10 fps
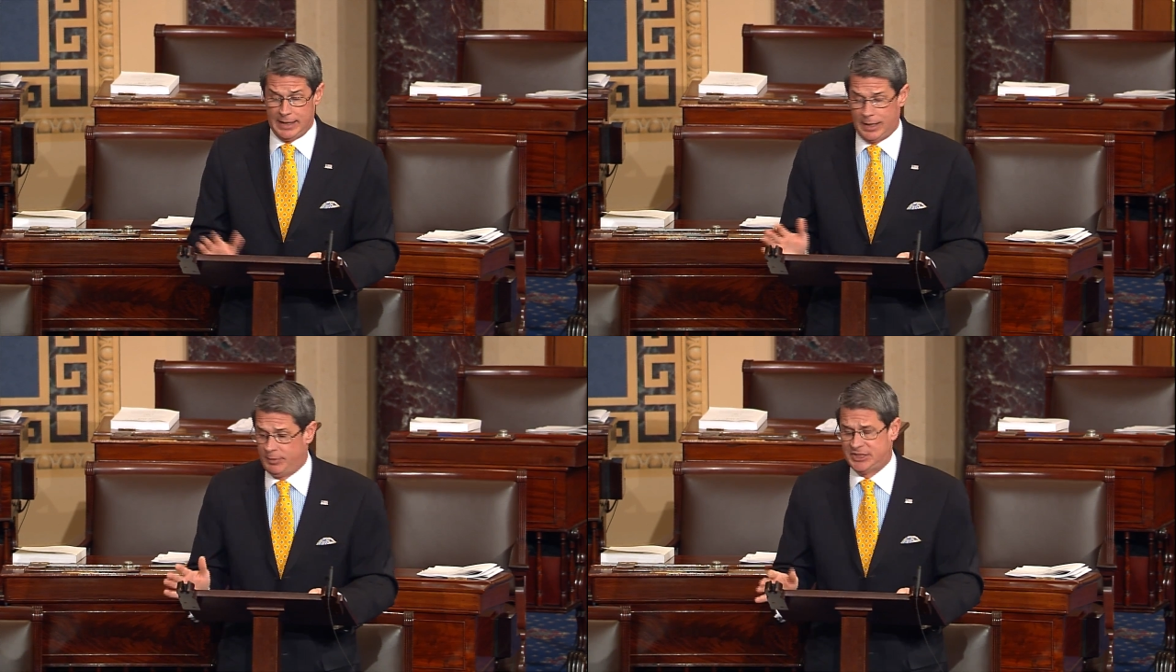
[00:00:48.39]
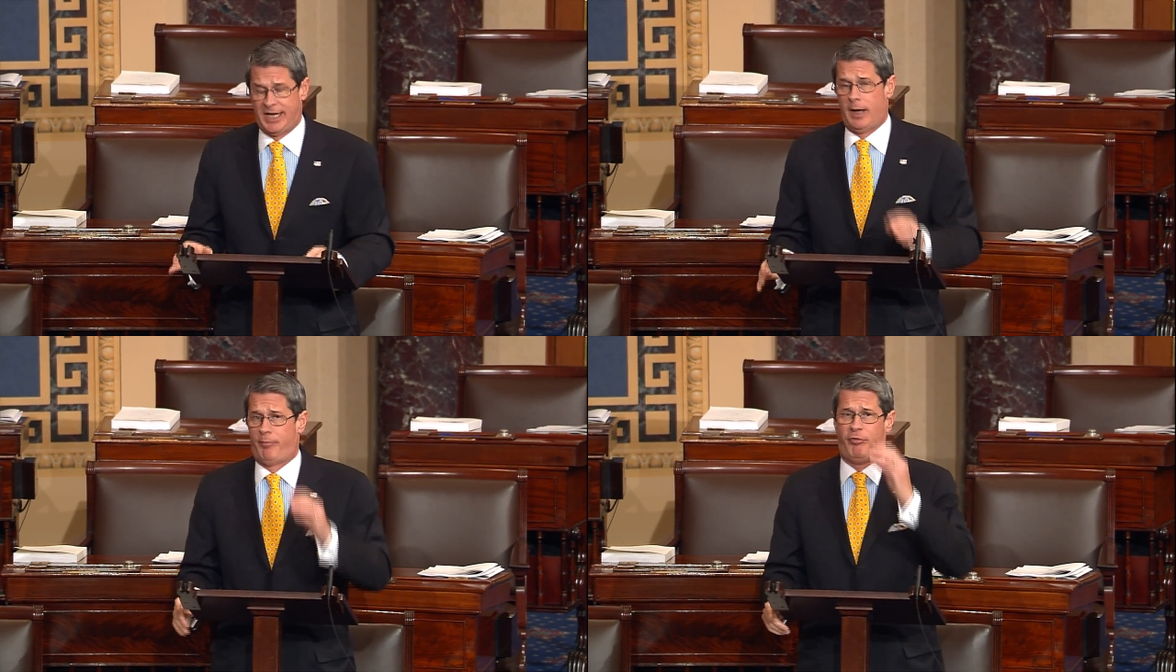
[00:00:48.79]
Let me
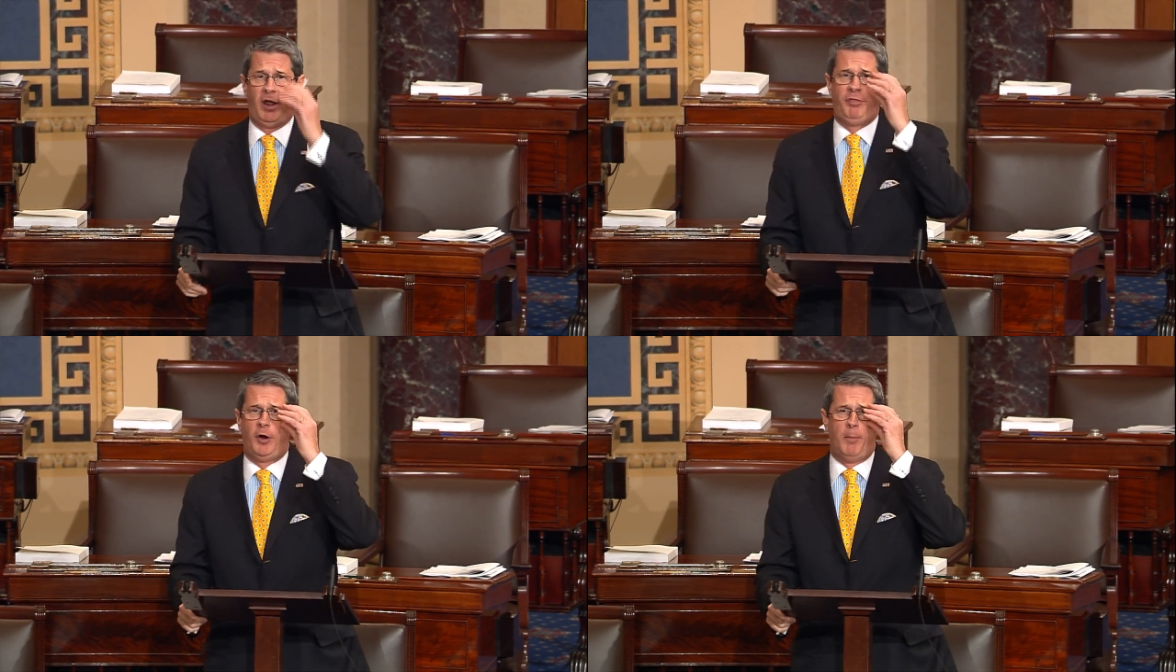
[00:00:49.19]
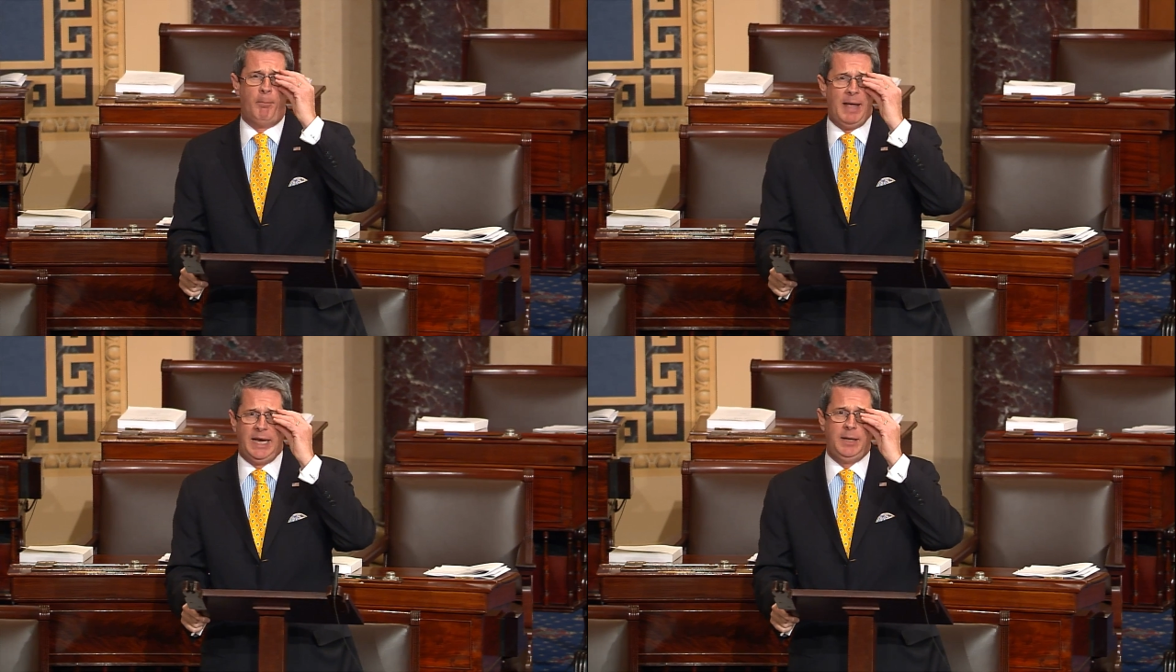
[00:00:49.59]
say up front, there are
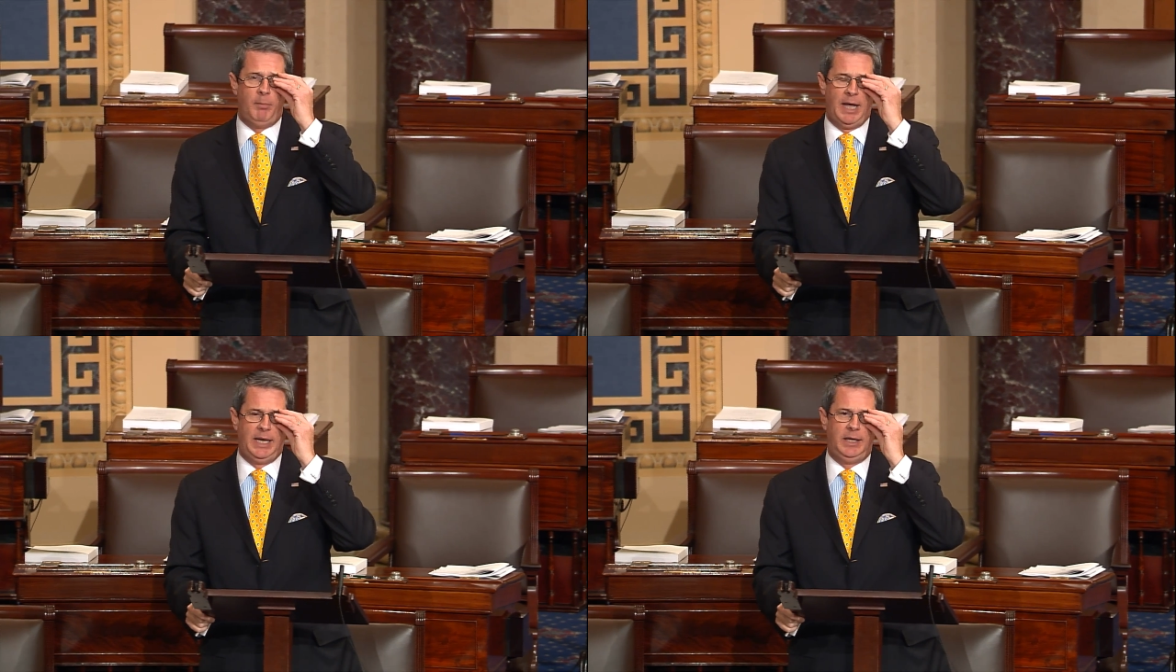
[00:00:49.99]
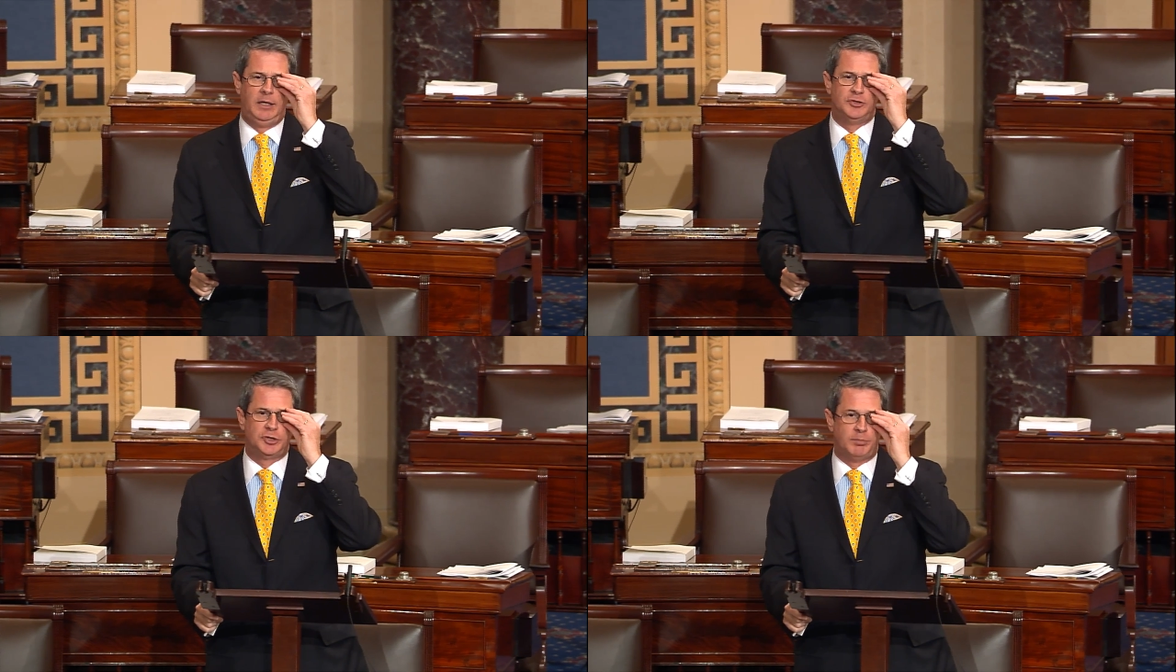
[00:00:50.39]
many, many
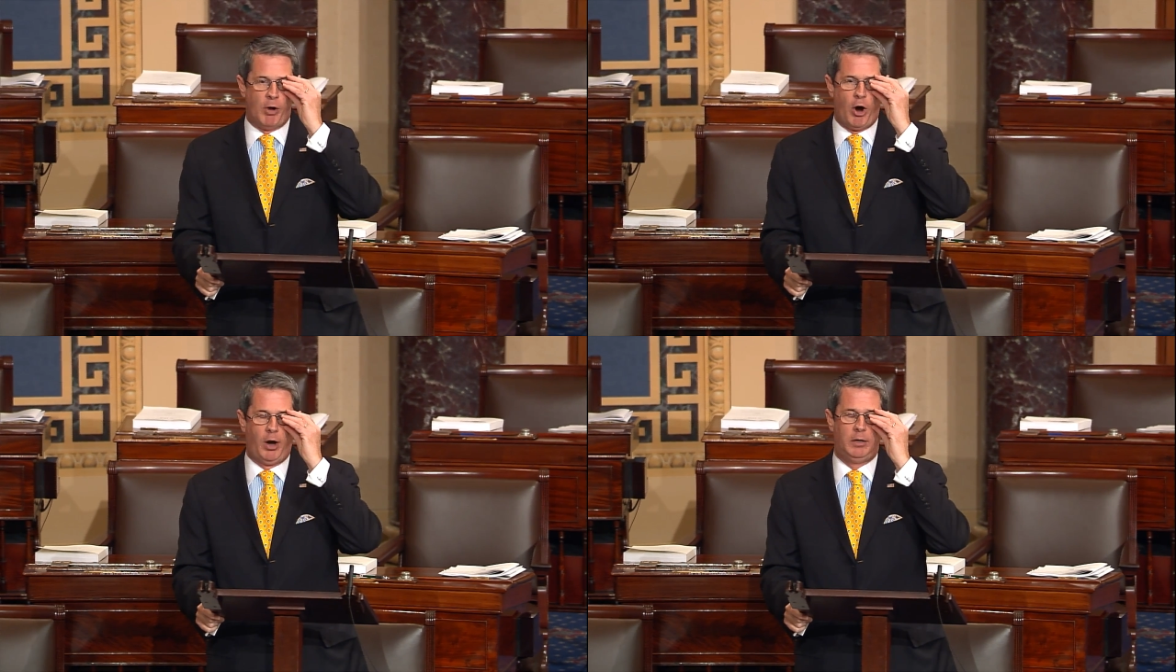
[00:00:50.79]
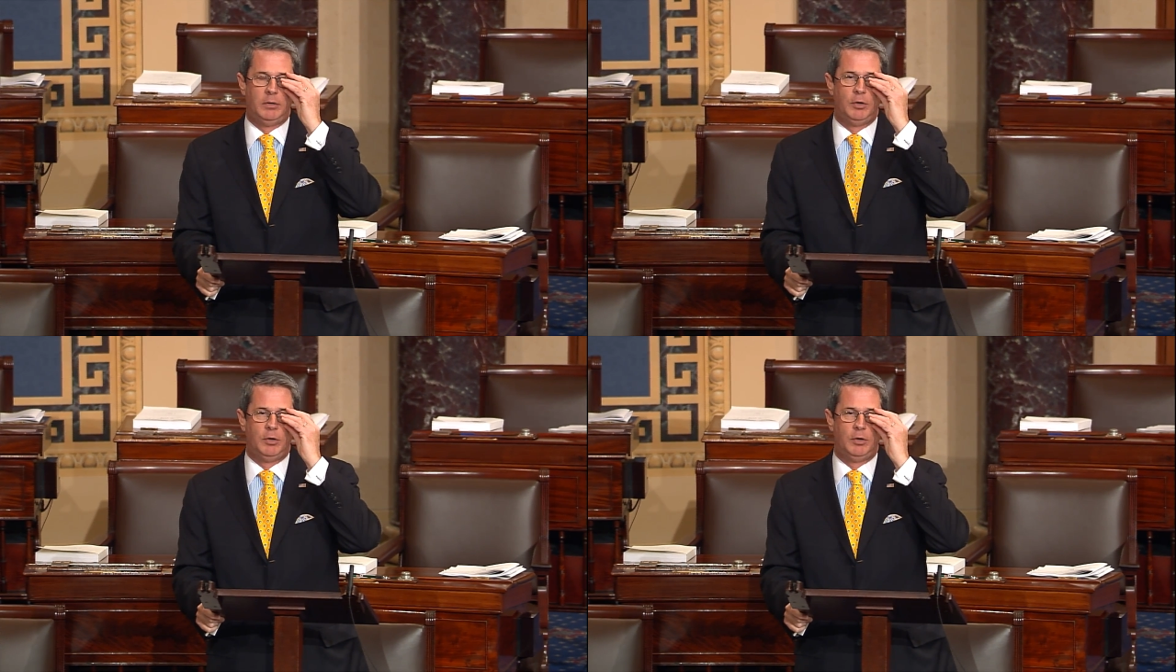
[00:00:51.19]
smart,